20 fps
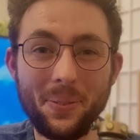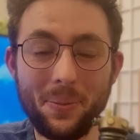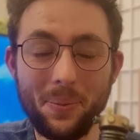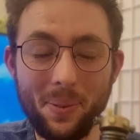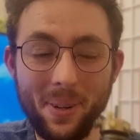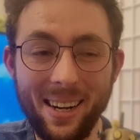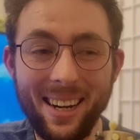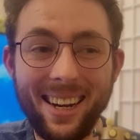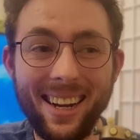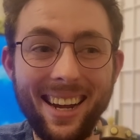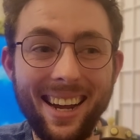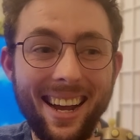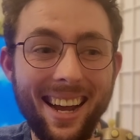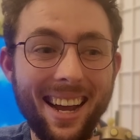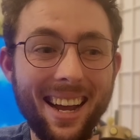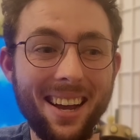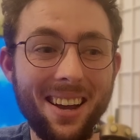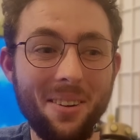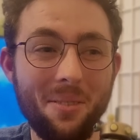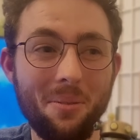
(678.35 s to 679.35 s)
We
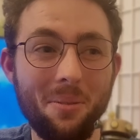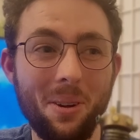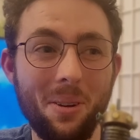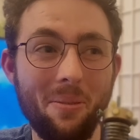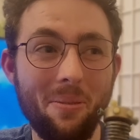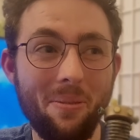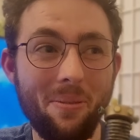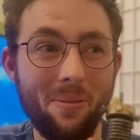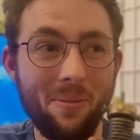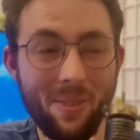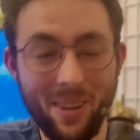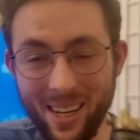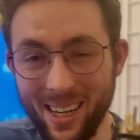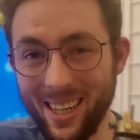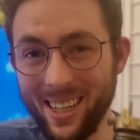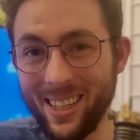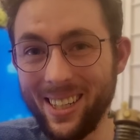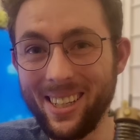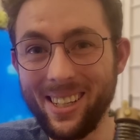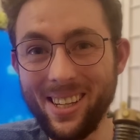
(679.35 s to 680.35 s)
have
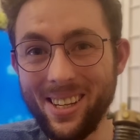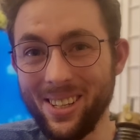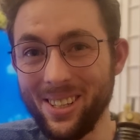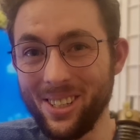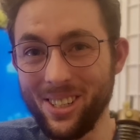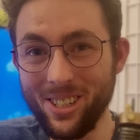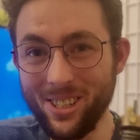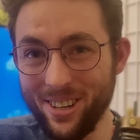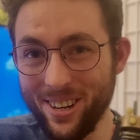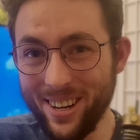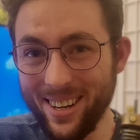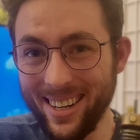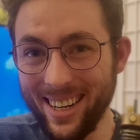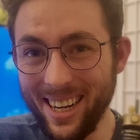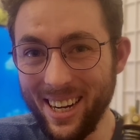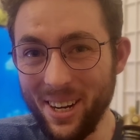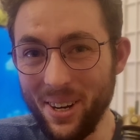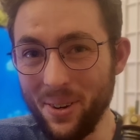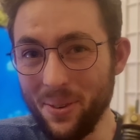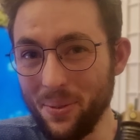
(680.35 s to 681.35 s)
finished this
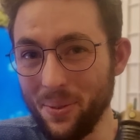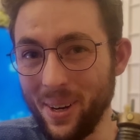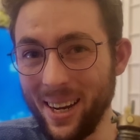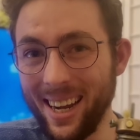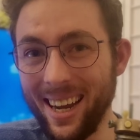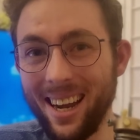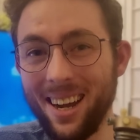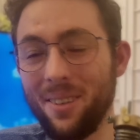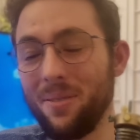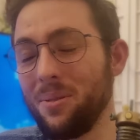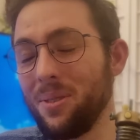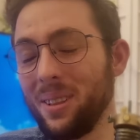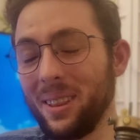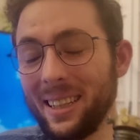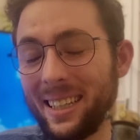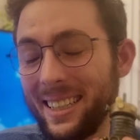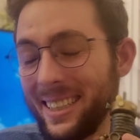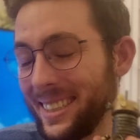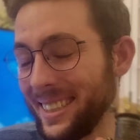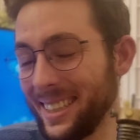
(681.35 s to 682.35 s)
journey, we have
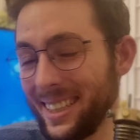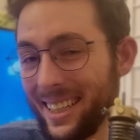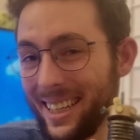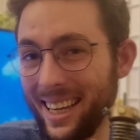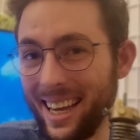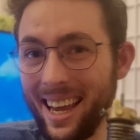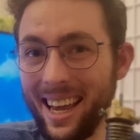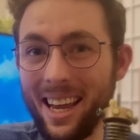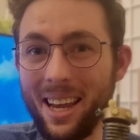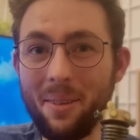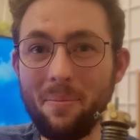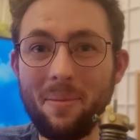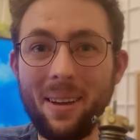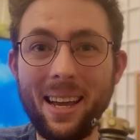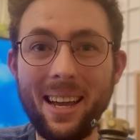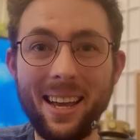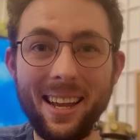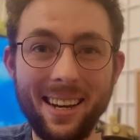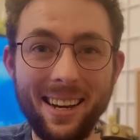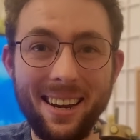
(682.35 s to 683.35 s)
released the game,
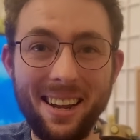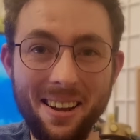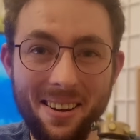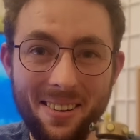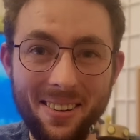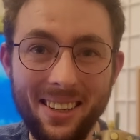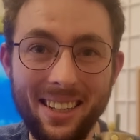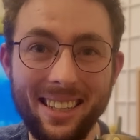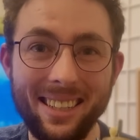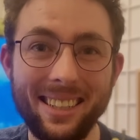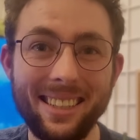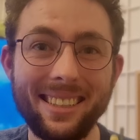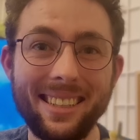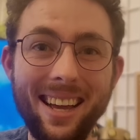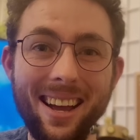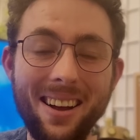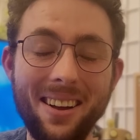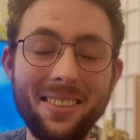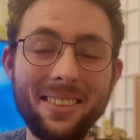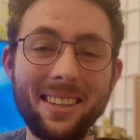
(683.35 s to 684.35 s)
and now it is
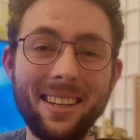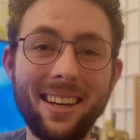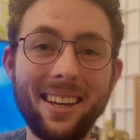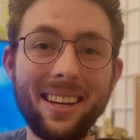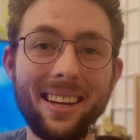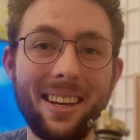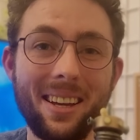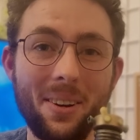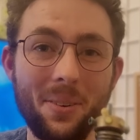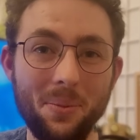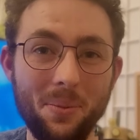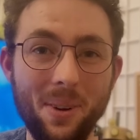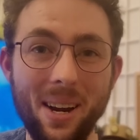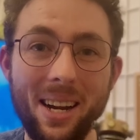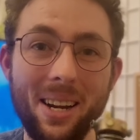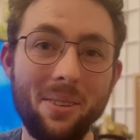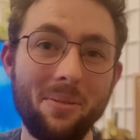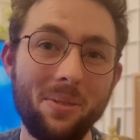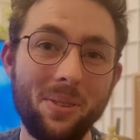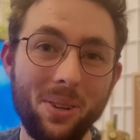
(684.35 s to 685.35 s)
out there and
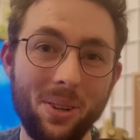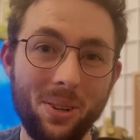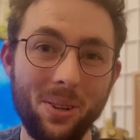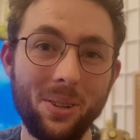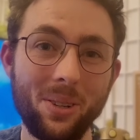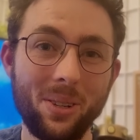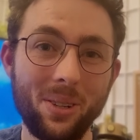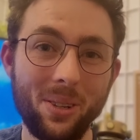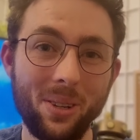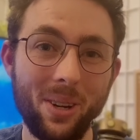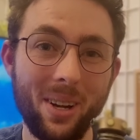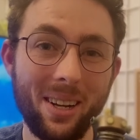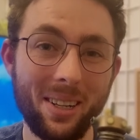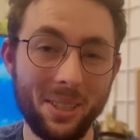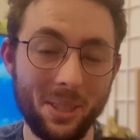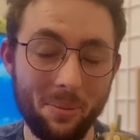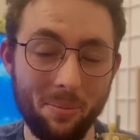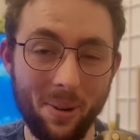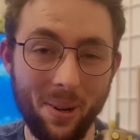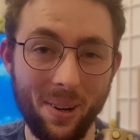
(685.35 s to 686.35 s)
ready for you to
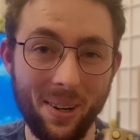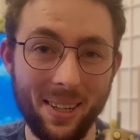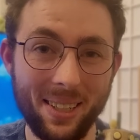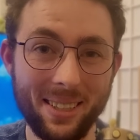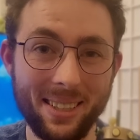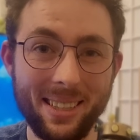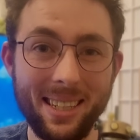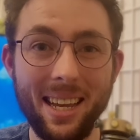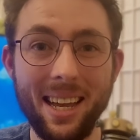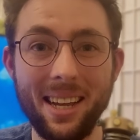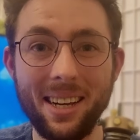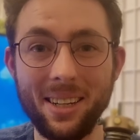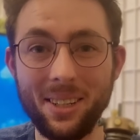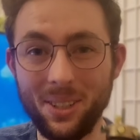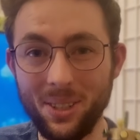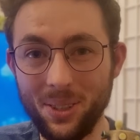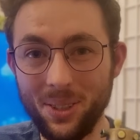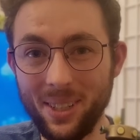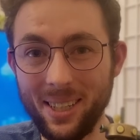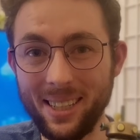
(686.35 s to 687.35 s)
experience and
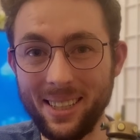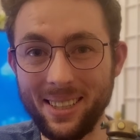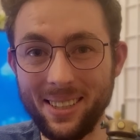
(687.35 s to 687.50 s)
enjoy.